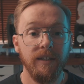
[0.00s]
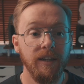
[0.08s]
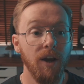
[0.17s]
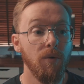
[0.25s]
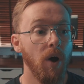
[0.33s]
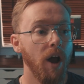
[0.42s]

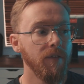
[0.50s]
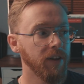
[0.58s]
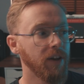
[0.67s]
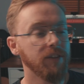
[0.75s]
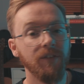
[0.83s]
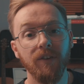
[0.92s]
So over the
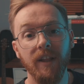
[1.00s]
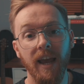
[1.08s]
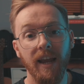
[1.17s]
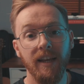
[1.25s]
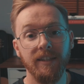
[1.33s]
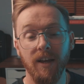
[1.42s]
last few
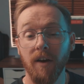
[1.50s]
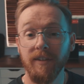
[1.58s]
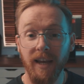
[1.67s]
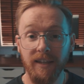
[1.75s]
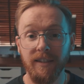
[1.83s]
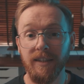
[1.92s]
days, I've
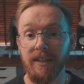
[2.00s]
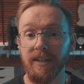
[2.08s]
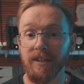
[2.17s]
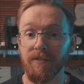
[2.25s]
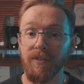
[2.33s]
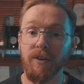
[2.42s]
tested
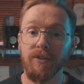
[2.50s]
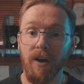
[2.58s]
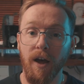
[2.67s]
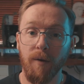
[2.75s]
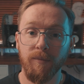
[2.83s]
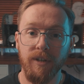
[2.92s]
this a few
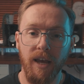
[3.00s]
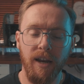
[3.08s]
times